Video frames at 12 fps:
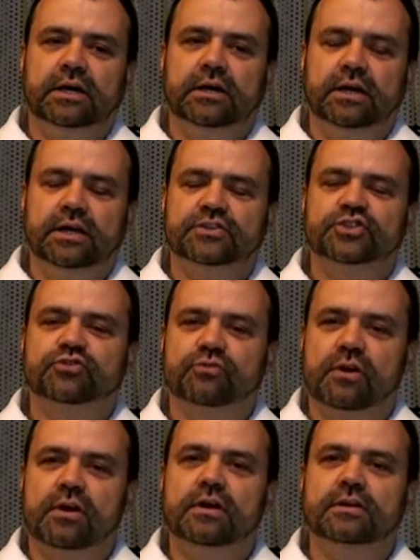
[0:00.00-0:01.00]
uh a
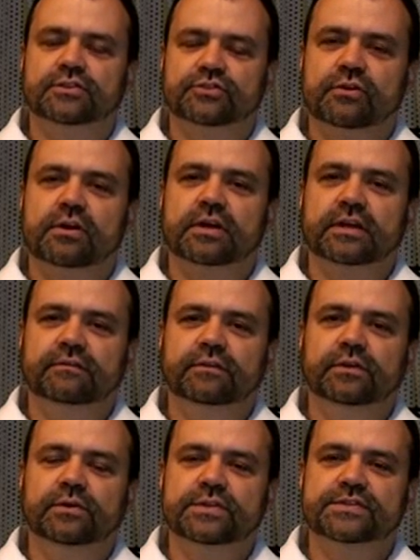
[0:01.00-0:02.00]
strong, strong
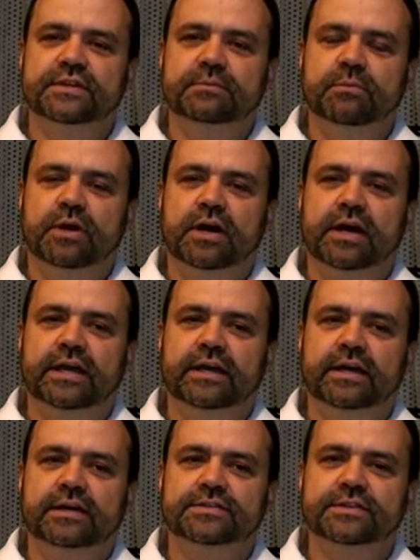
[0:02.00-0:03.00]
influence in my
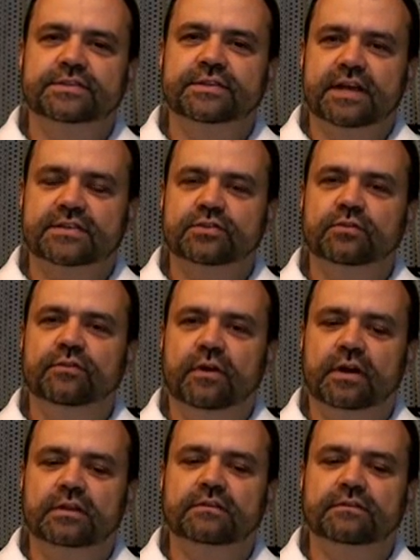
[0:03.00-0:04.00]
uh, success so
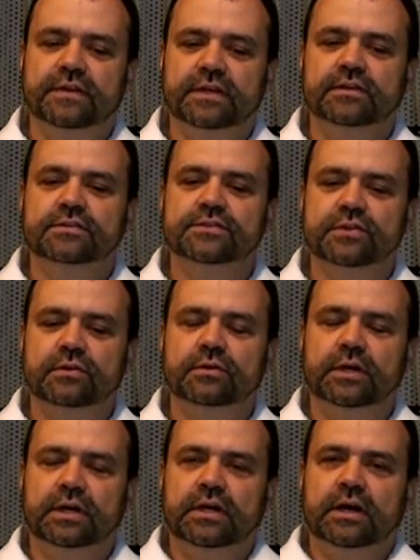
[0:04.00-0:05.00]
far in the field.
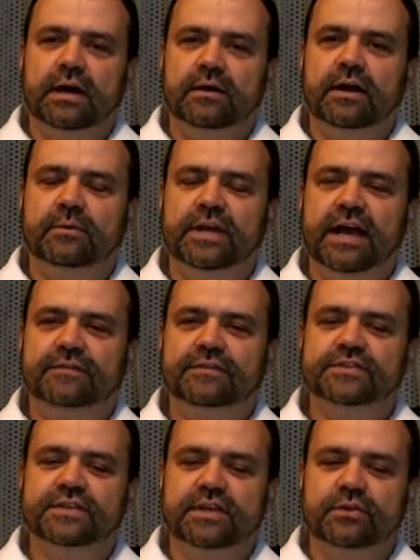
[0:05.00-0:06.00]
So I, I, would
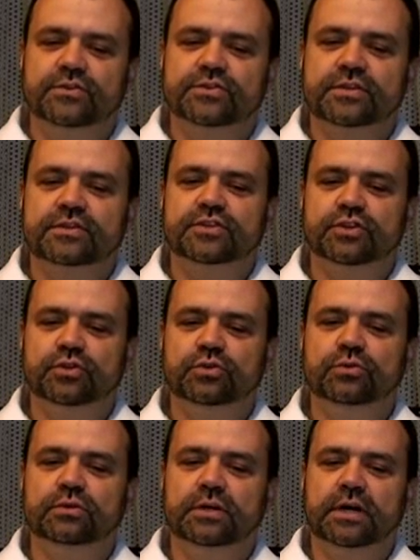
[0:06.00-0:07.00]
have to say those are the
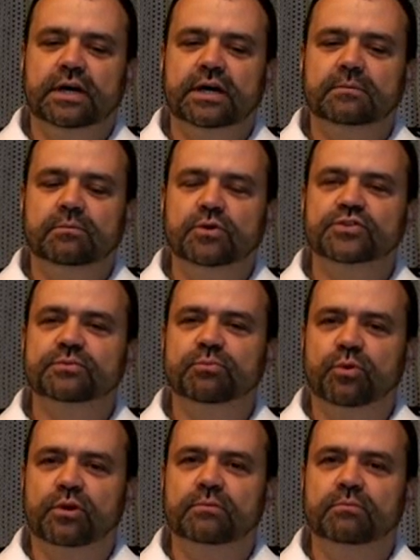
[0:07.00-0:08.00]
two uh, most
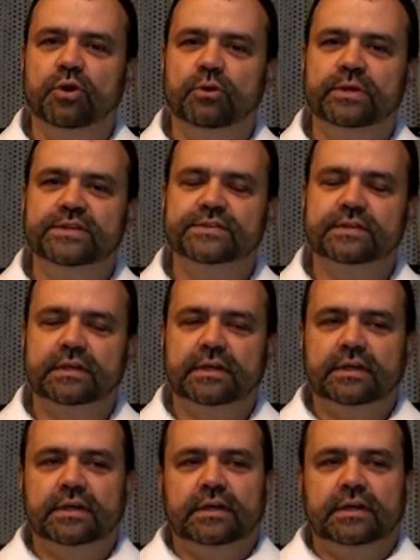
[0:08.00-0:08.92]
important moments.